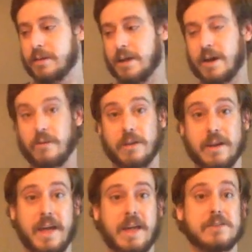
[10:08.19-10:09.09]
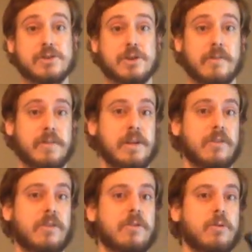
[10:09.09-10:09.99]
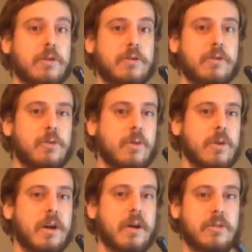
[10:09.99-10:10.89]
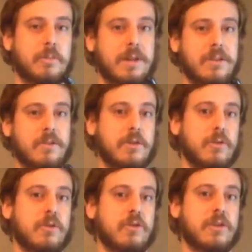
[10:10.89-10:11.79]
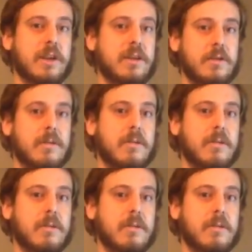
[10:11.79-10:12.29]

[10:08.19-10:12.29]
down the edge of these in order to cause the blades to stick